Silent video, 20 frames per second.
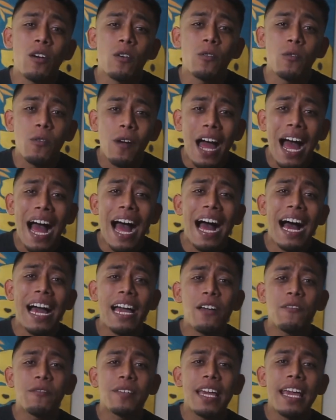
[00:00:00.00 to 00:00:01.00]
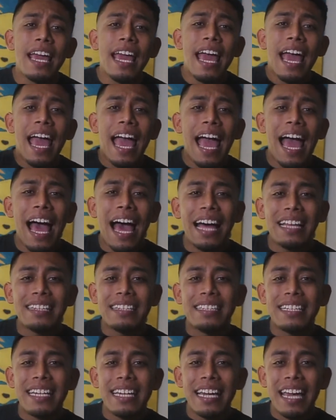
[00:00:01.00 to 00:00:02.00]
arrived
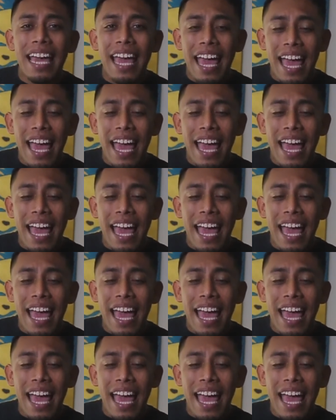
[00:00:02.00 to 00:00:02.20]
at the